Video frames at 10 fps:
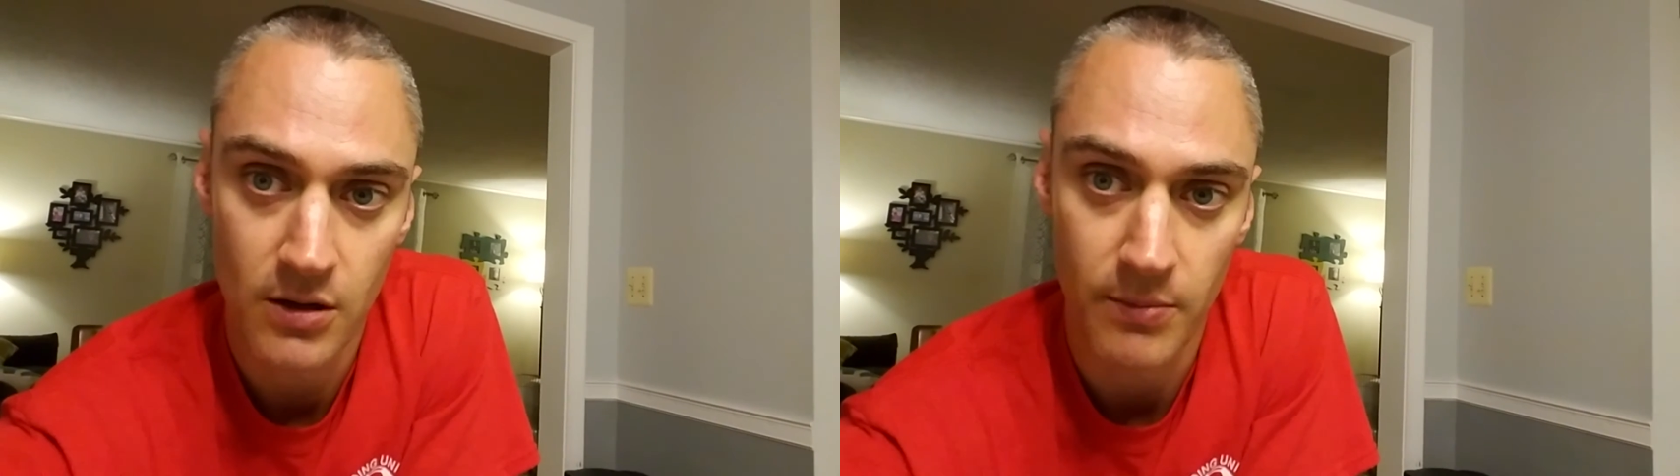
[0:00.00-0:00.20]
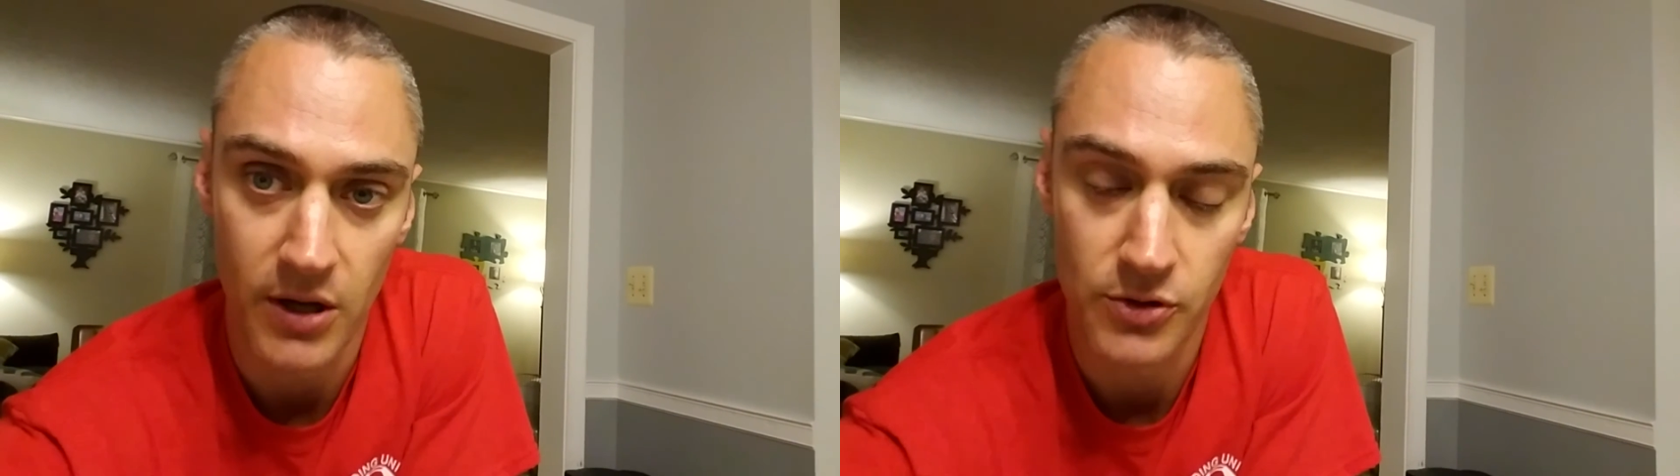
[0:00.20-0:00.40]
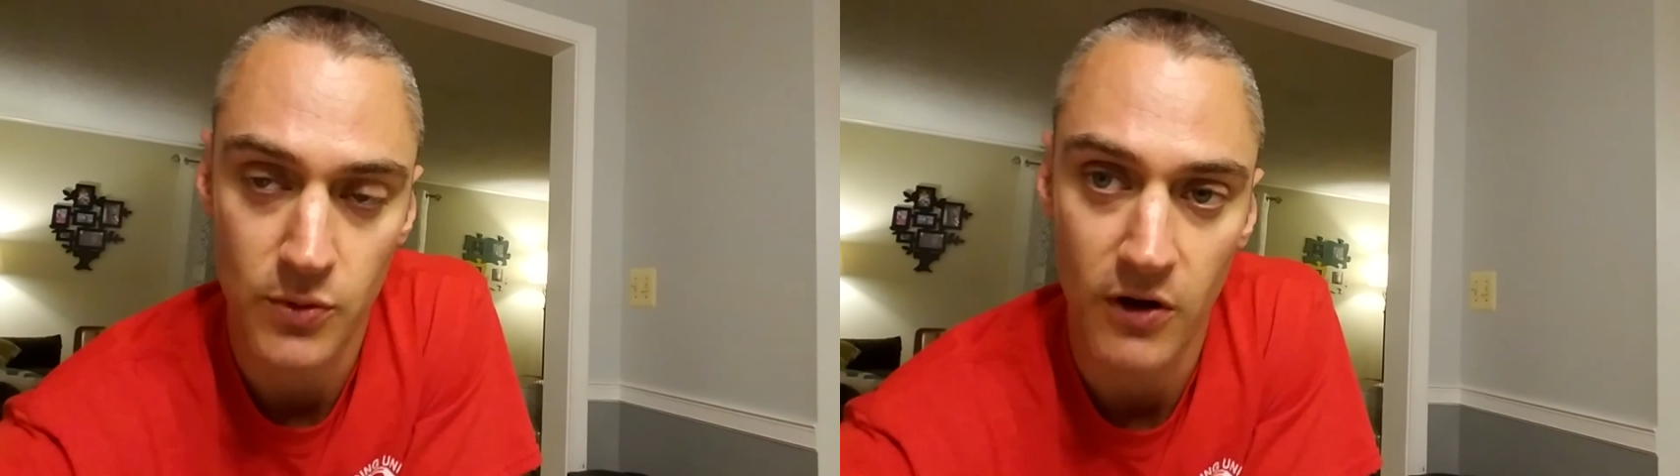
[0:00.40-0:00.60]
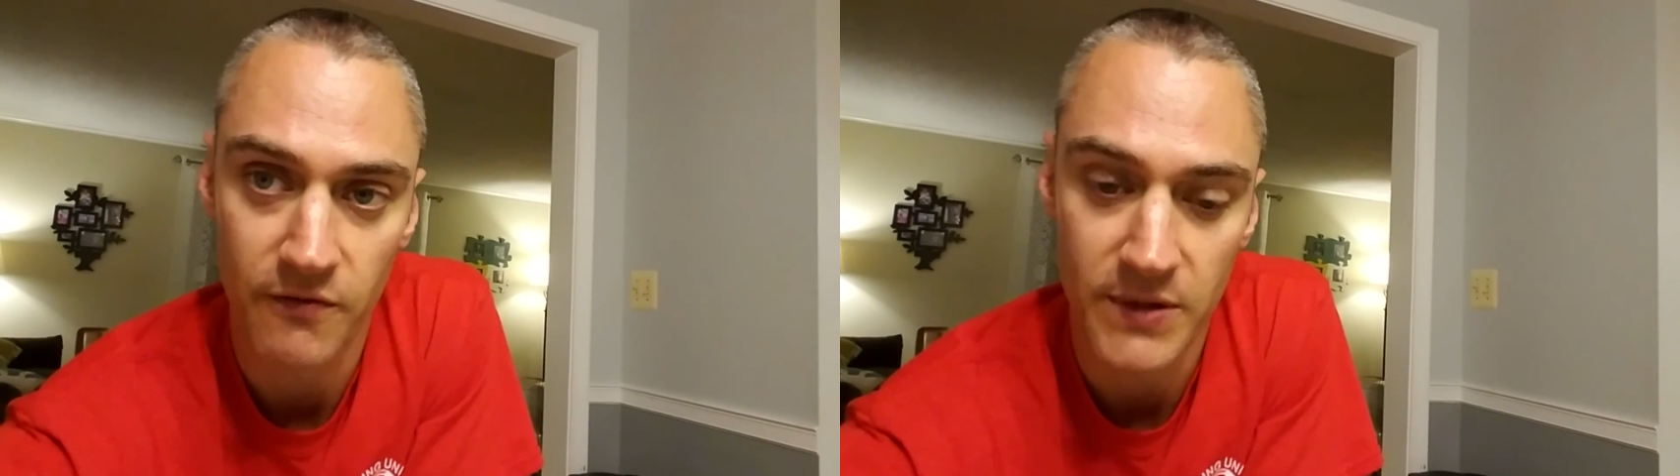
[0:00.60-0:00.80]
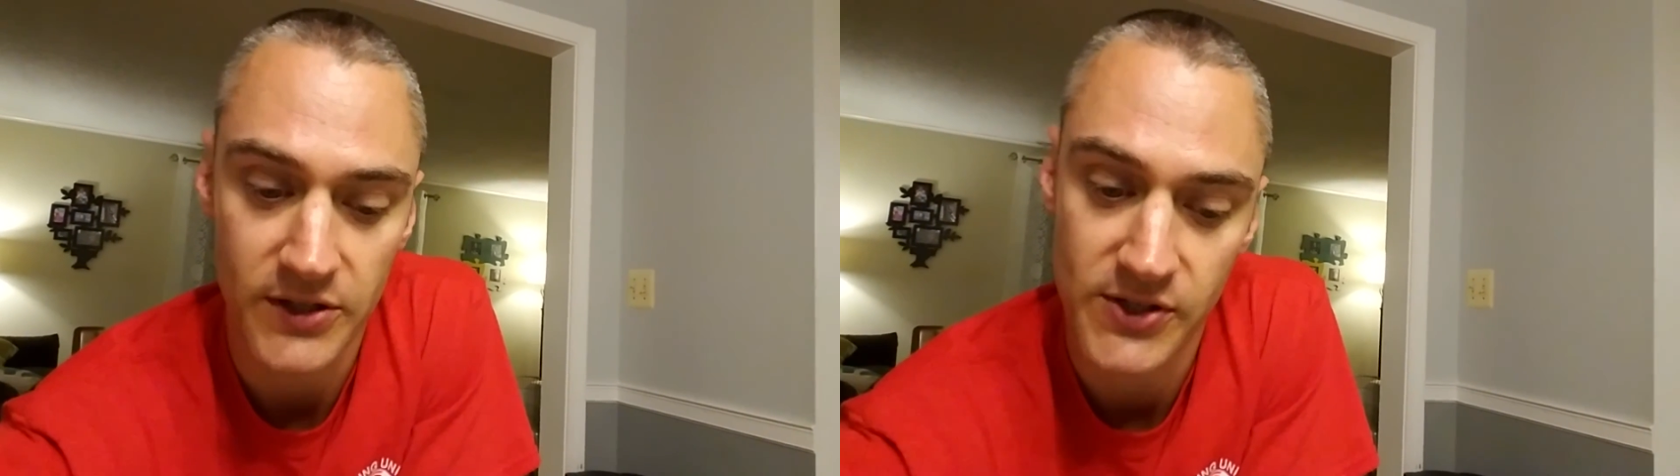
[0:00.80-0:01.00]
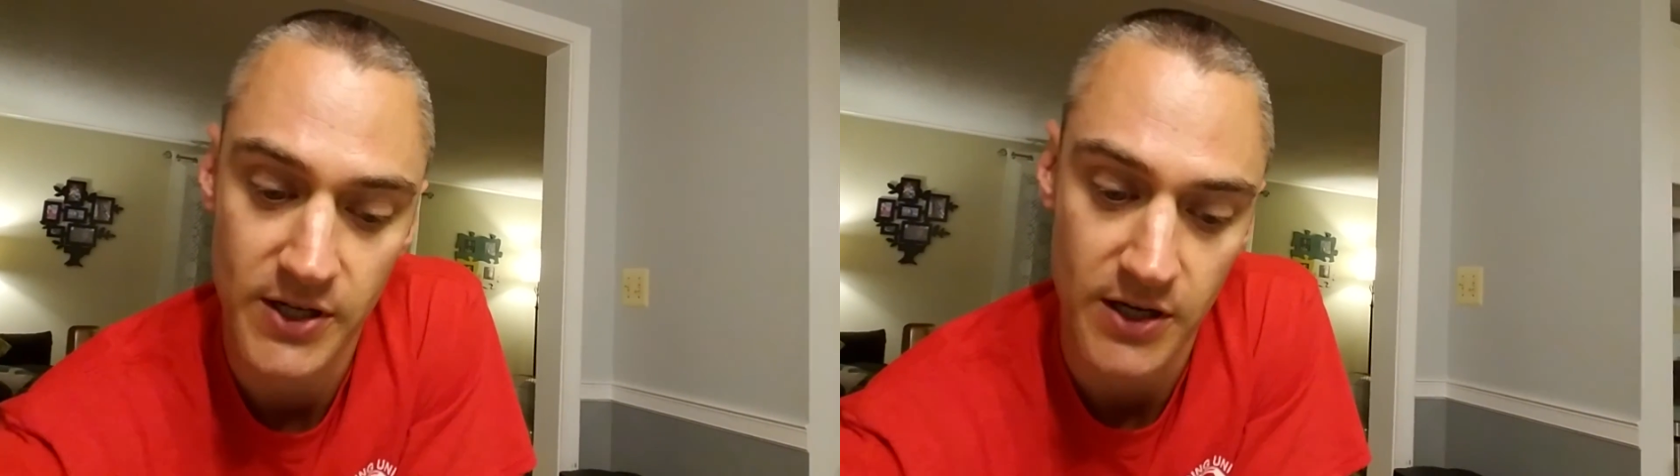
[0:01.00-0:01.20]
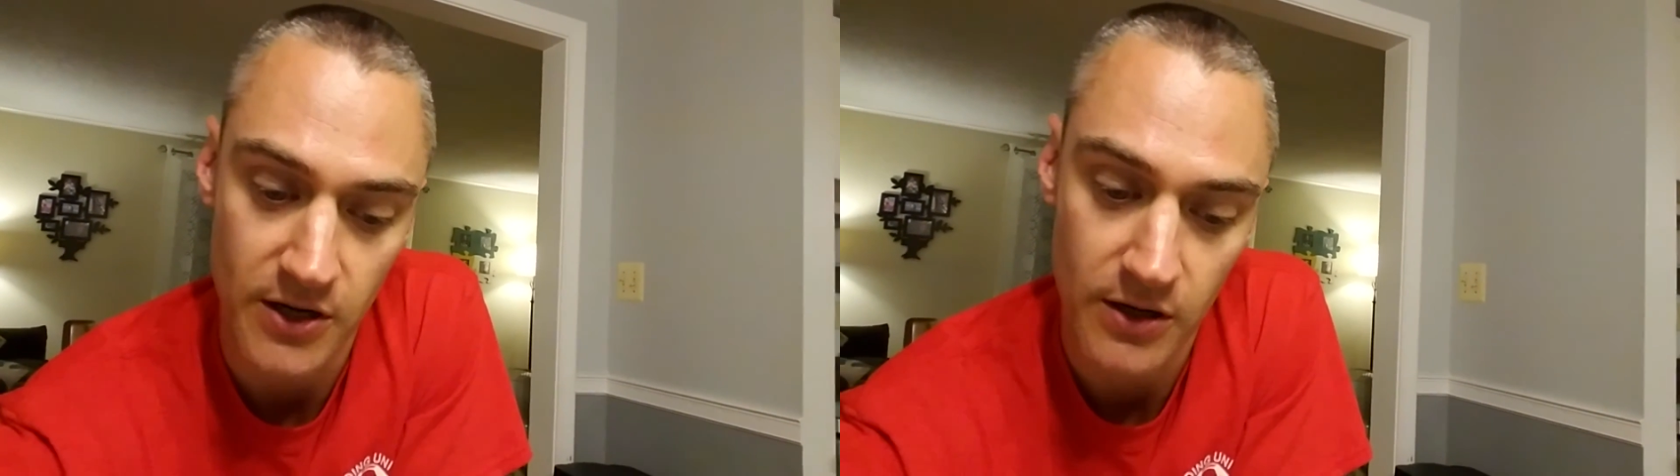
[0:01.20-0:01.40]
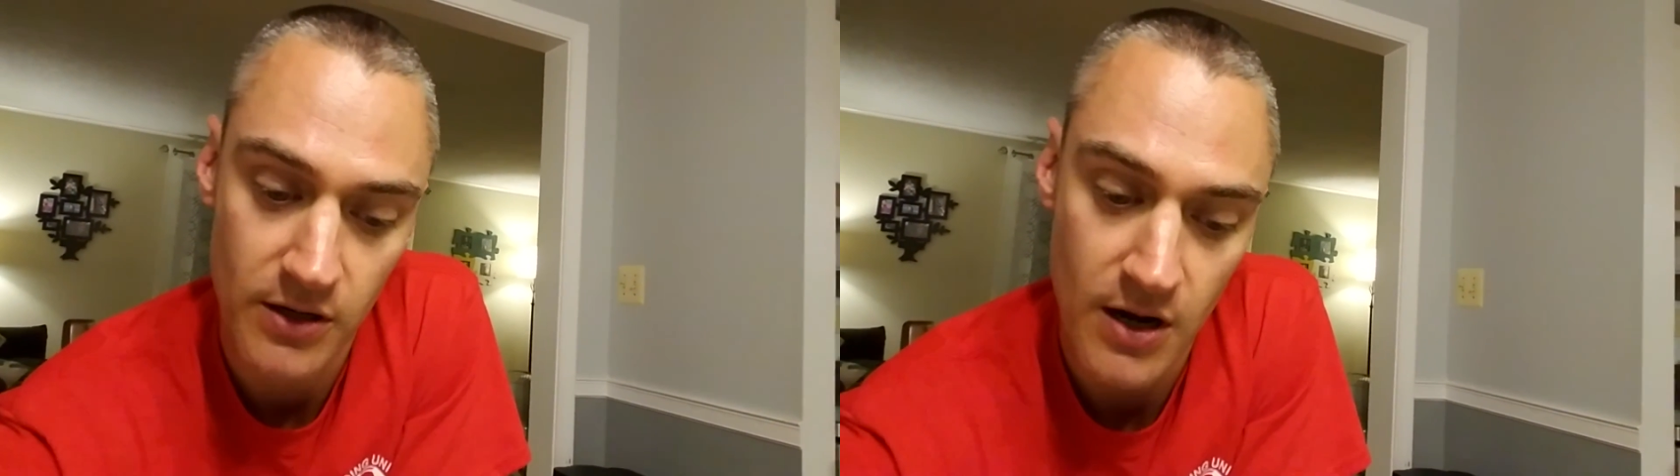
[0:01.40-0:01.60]
about 12 minutes in
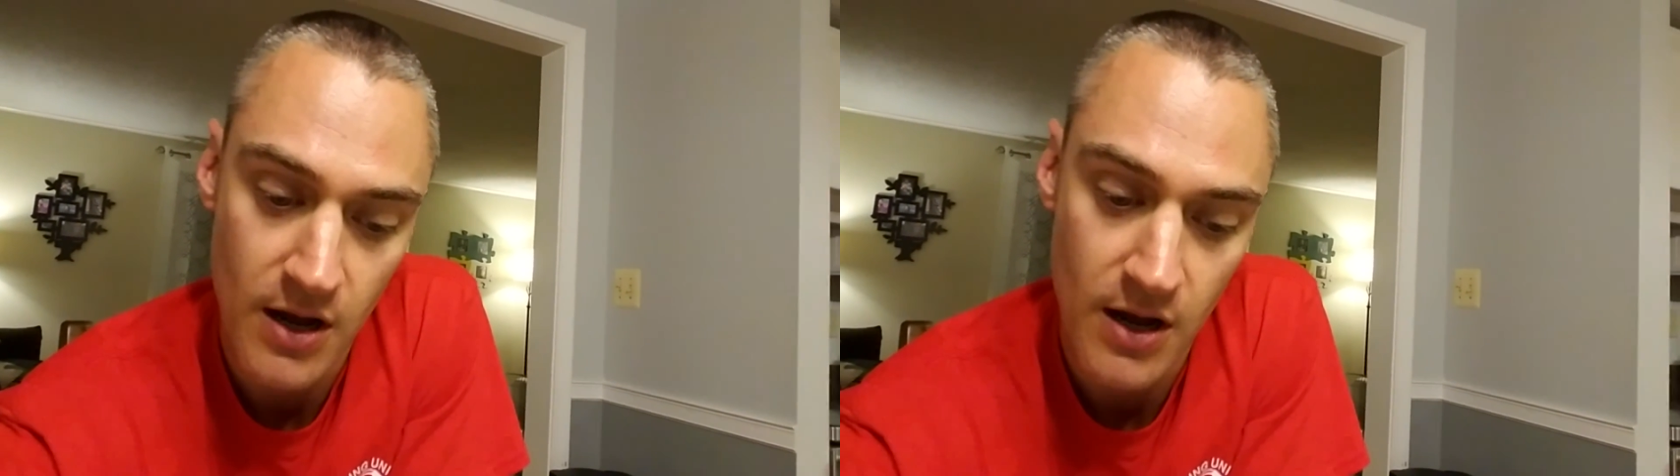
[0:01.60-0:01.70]
here,